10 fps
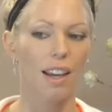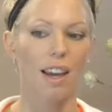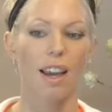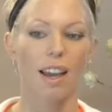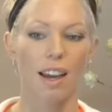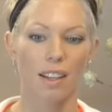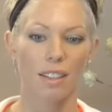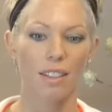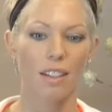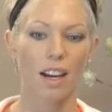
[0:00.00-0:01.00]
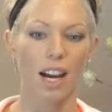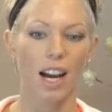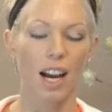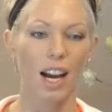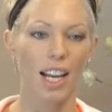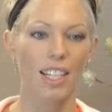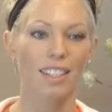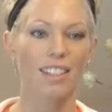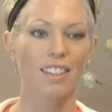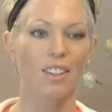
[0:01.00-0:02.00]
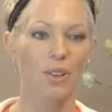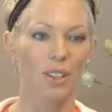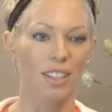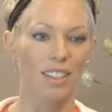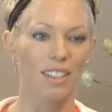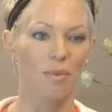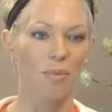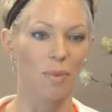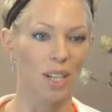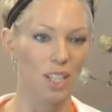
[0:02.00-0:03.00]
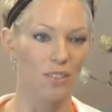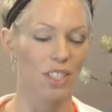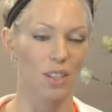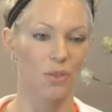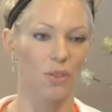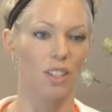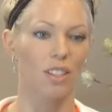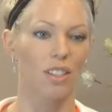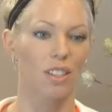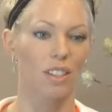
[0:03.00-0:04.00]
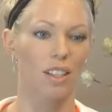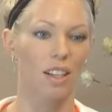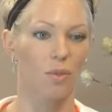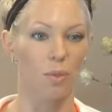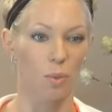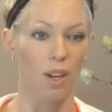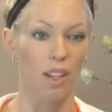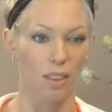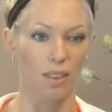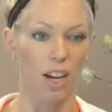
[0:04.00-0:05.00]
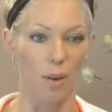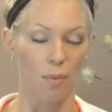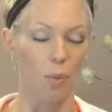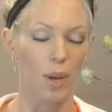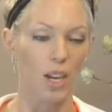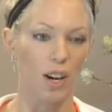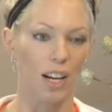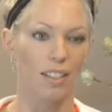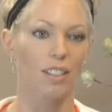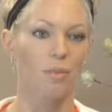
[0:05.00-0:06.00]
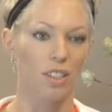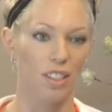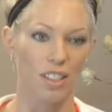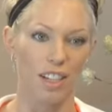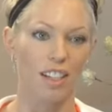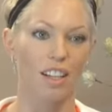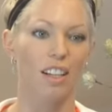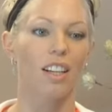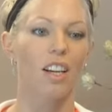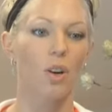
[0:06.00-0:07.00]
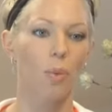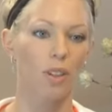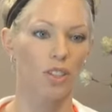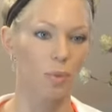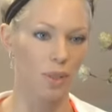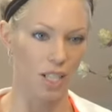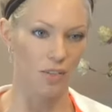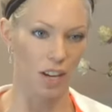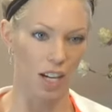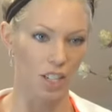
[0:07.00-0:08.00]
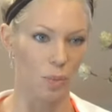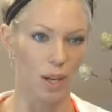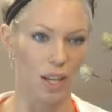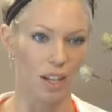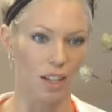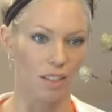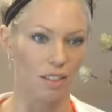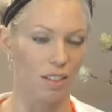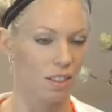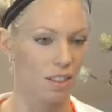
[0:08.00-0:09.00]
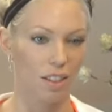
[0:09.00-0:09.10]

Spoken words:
and I didn't notice as much of a difference with the wheatgrass as much as I did with Super Steve Edge, because